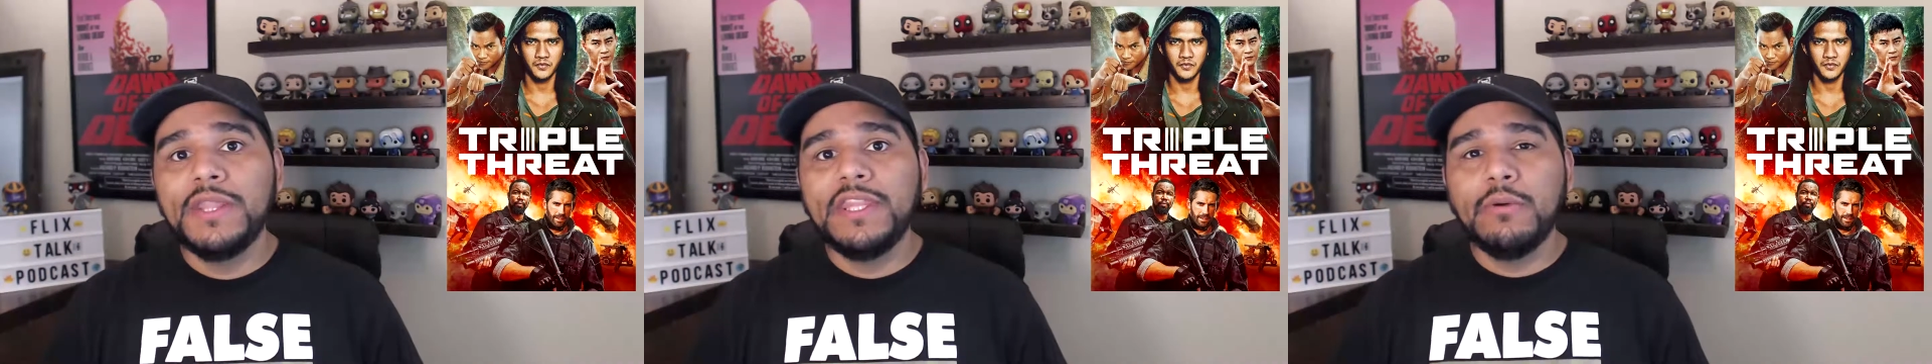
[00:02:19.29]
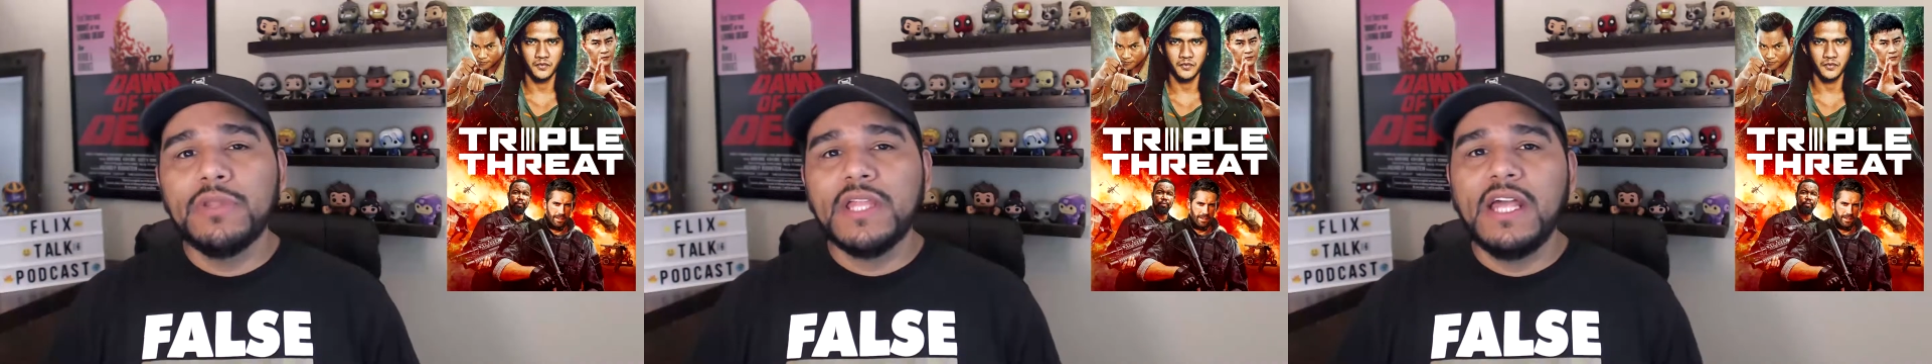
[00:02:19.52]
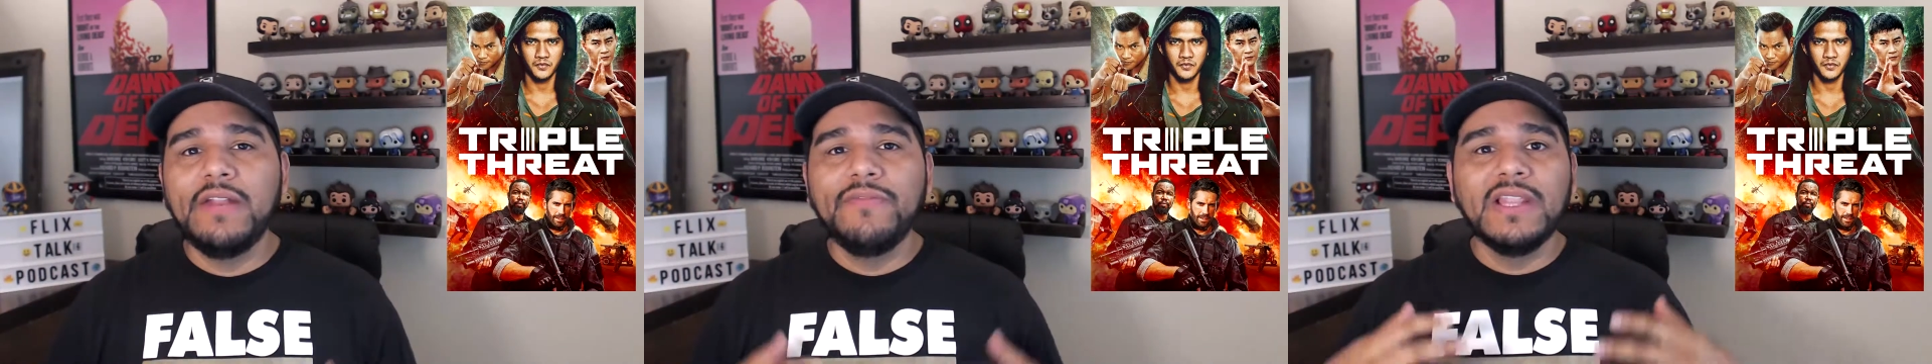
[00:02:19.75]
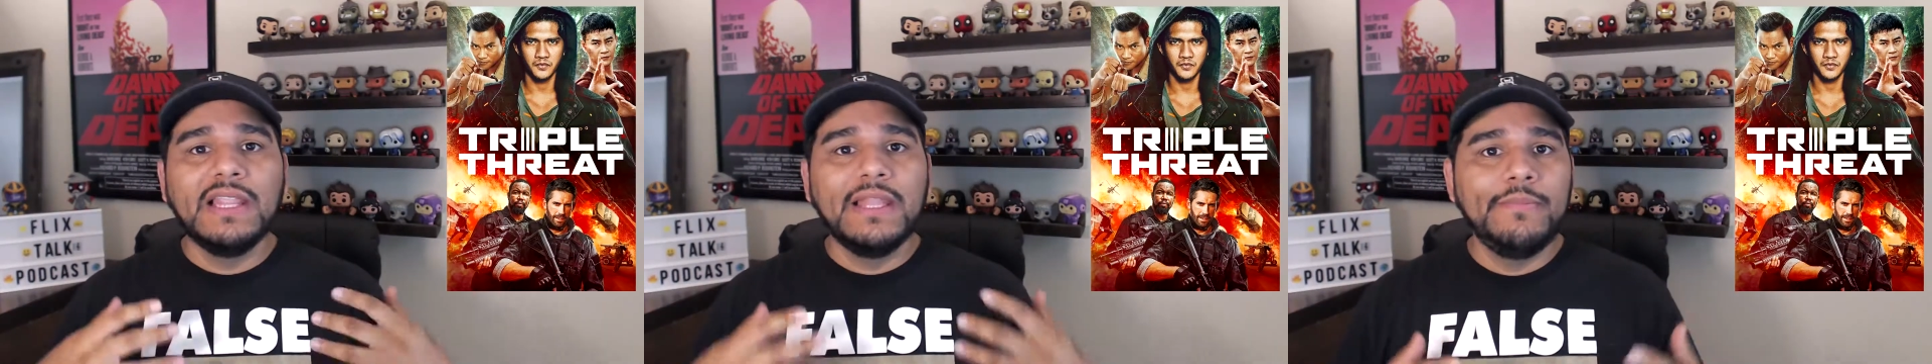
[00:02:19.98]
That was kind of a
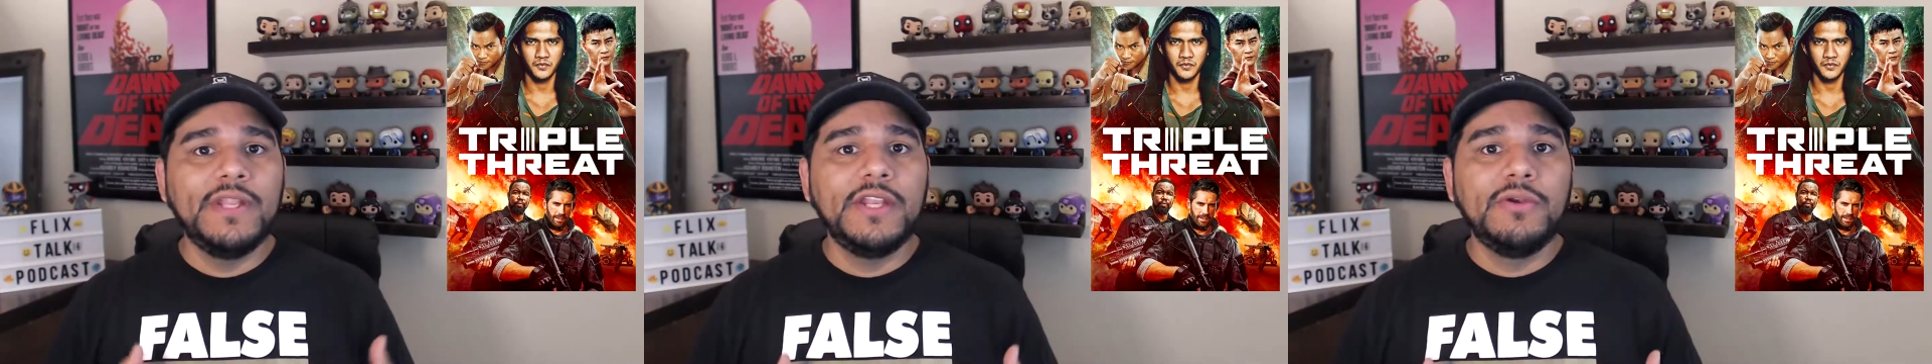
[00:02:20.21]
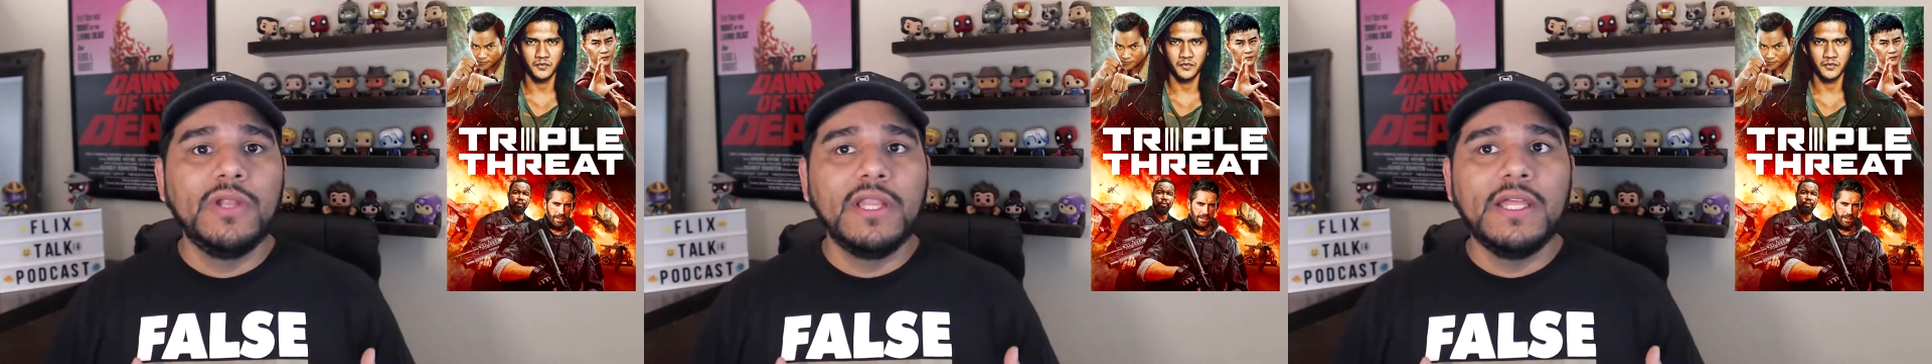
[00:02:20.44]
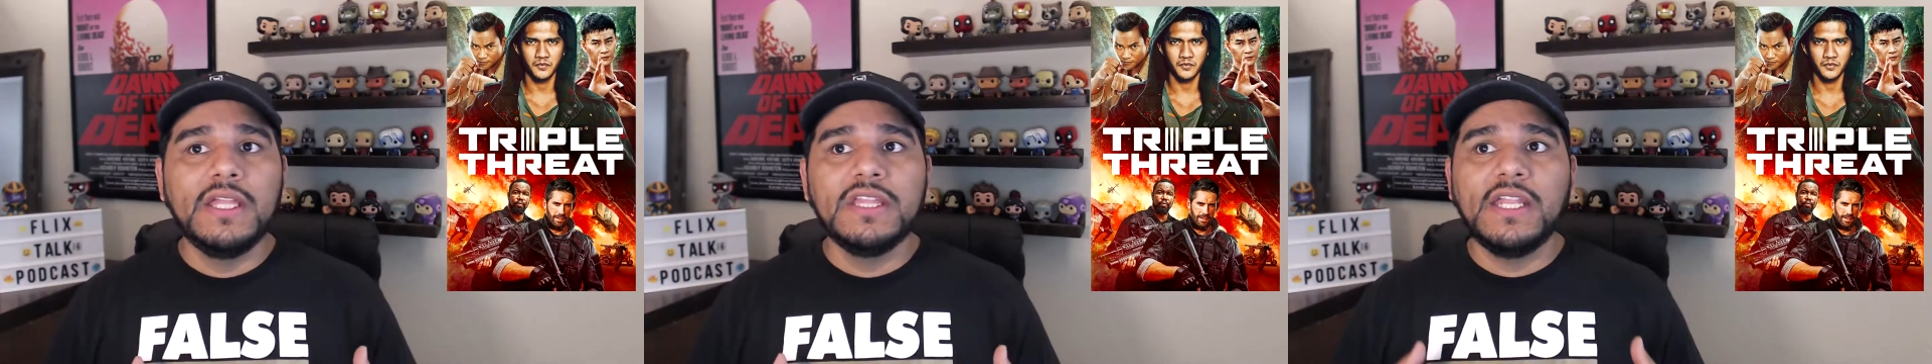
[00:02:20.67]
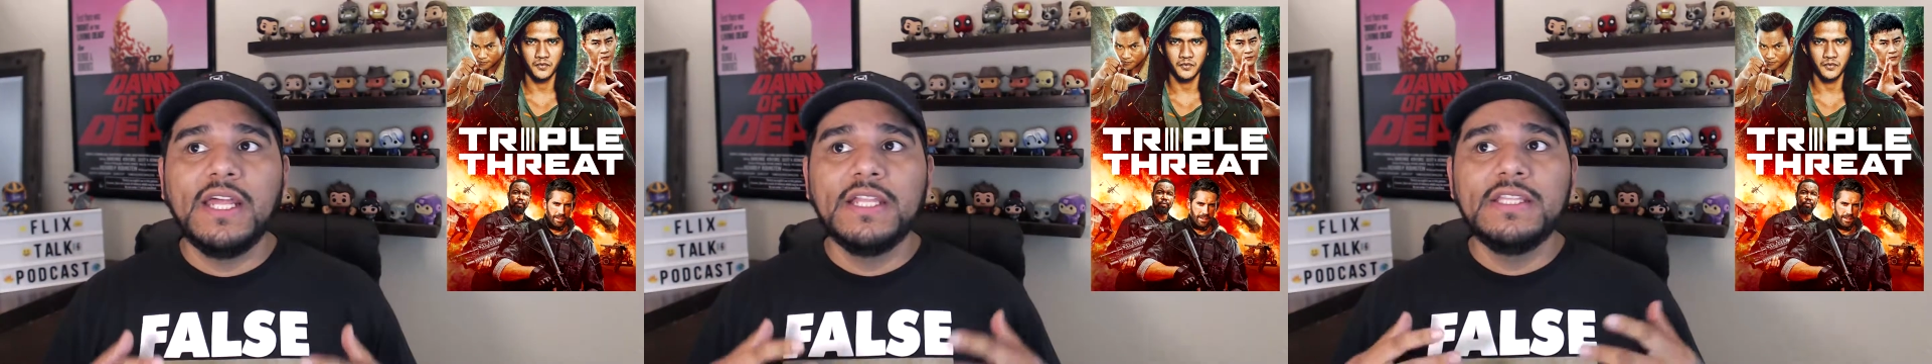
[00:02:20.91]
limited release
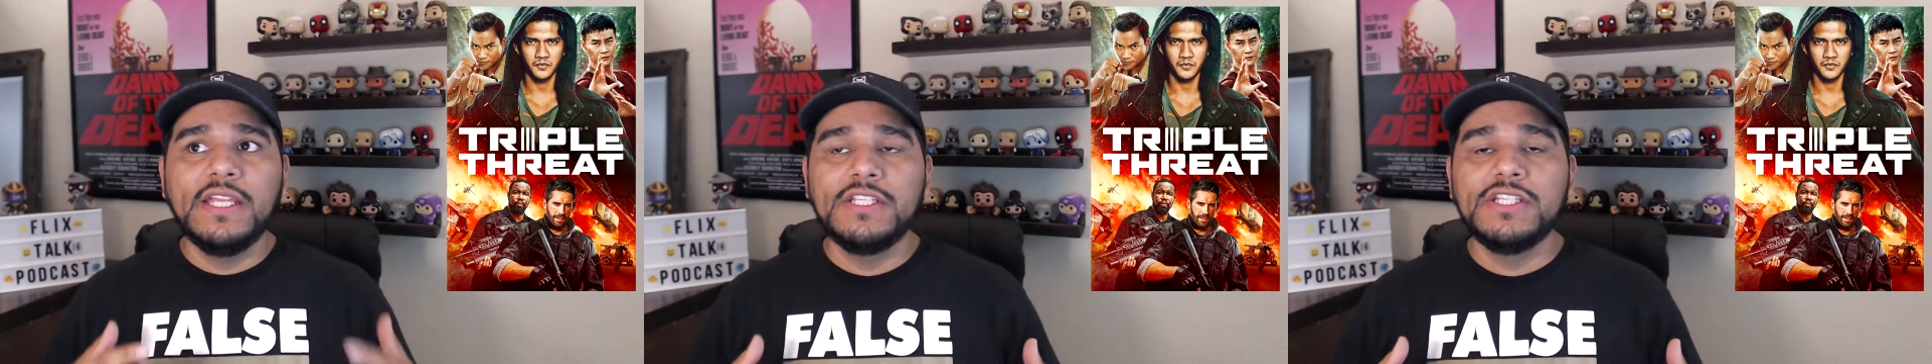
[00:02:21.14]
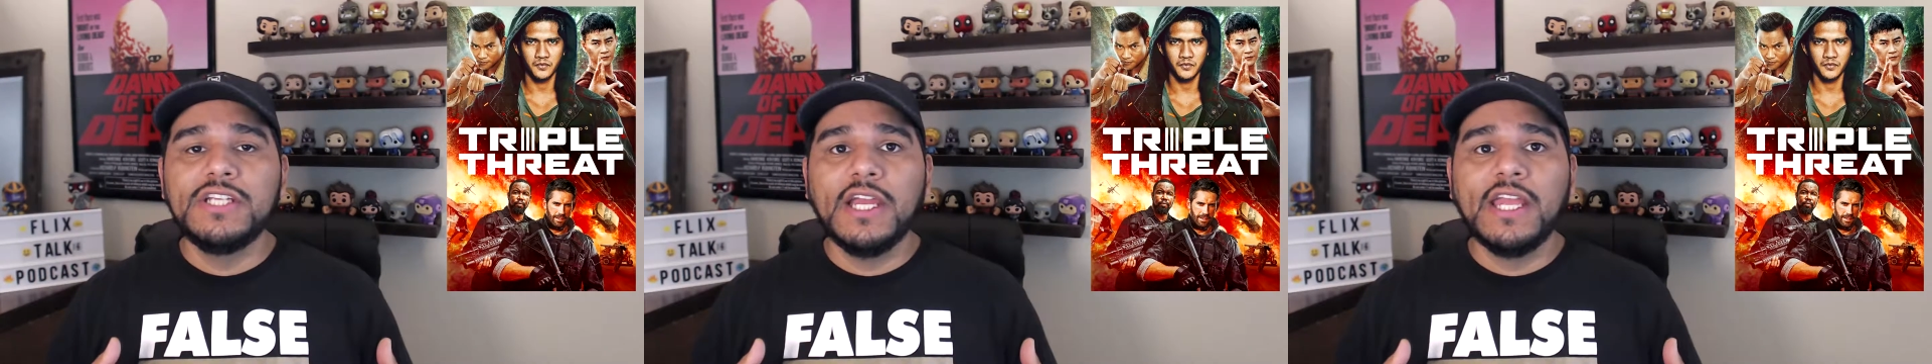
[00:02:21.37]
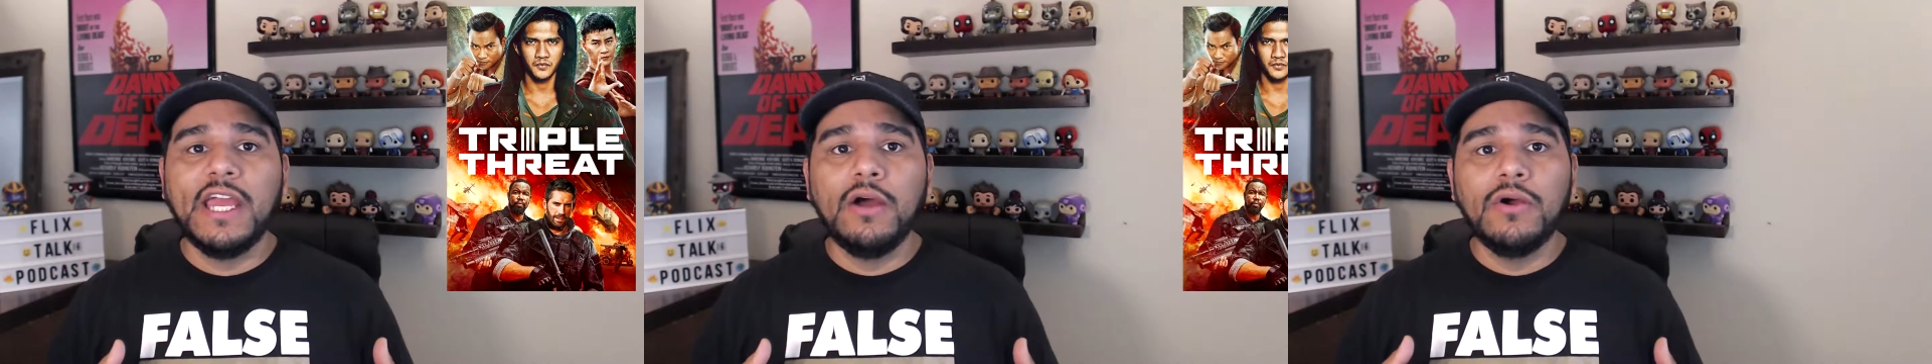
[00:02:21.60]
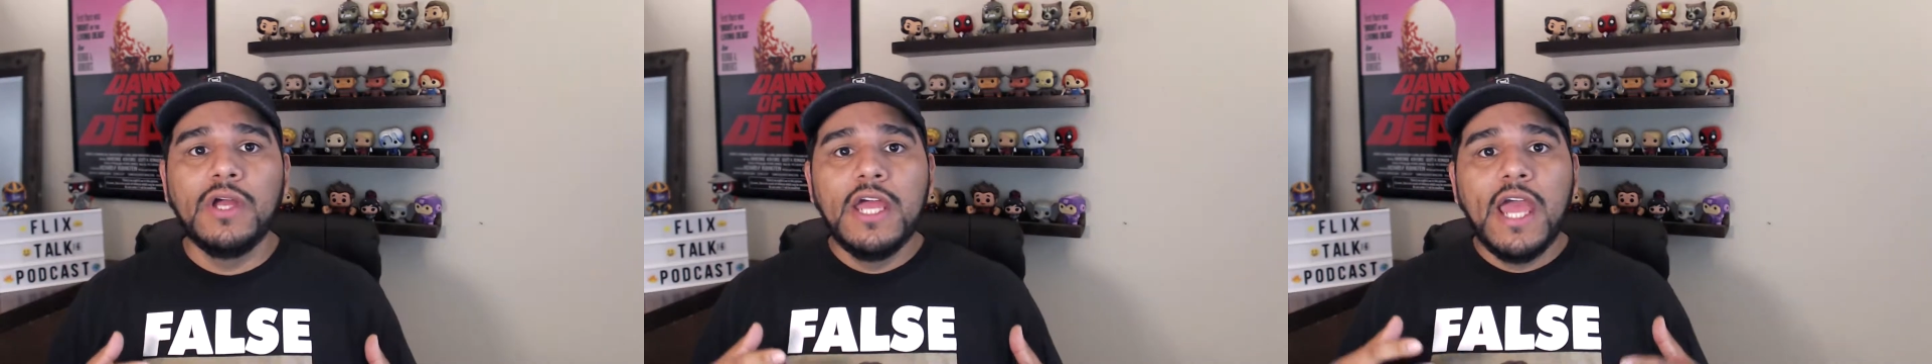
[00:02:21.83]
that I did check out,